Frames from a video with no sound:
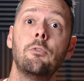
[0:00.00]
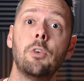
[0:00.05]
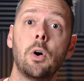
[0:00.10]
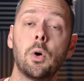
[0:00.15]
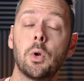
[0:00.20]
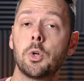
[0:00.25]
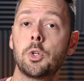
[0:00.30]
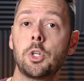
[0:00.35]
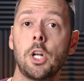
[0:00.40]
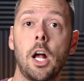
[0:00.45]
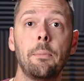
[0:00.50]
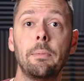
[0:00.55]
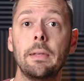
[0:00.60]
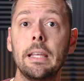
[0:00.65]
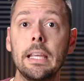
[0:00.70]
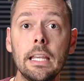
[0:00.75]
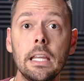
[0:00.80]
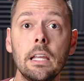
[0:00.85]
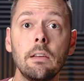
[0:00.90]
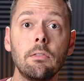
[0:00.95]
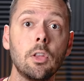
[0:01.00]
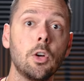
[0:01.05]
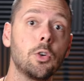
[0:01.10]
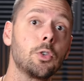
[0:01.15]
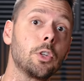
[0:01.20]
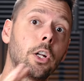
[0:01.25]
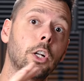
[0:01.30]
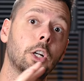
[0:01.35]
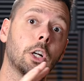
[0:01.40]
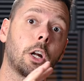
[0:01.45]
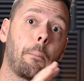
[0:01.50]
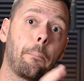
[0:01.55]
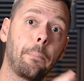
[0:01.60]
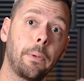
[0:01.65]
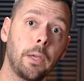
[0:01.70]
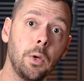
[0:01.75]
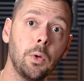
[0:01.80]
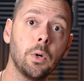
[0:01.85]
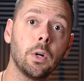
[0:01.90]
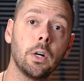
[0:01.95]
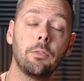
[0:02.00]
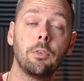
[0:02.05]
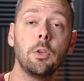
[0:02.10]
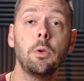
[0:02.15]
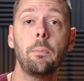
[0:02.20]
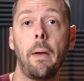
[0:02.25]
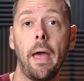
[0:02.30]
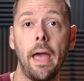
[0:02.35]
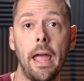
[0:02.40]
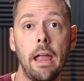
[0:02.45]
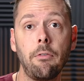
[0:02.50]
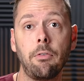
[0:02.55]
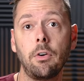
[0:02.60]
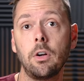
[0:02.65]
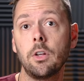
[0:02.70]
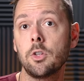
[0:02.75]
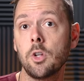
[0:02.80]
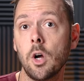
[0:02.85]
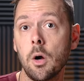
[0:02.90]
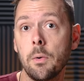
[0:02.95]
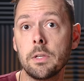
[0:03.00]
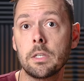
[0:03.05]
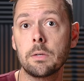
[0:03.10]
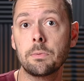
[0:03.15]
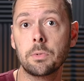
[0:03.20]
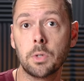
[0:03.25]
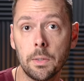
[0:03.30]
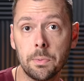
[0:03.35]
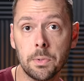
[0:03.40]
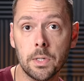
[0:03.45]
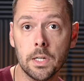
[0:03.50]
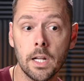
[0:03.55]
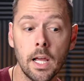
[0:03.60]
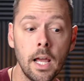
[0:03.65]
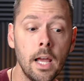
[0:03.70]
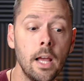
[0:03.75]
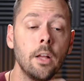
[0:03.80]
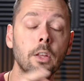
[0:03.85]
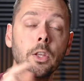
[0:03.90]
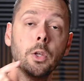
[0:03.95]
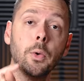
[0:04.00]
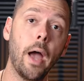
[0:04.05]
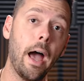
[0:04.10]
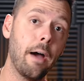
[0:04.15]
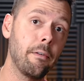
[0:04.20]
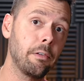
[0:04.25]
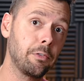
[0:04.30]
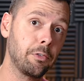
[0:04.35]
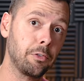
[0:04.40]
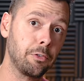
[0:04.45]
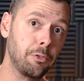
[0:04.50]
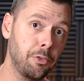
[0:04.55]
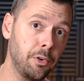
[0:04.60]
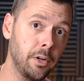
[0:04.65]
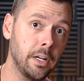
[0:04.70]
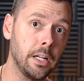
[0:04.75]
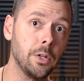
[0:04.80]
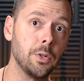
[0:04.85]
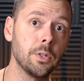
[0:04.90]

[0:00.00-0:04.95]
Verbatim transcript: Photoshop, any of those on your computer, if you pay for an Adobe subscription, you have it for free.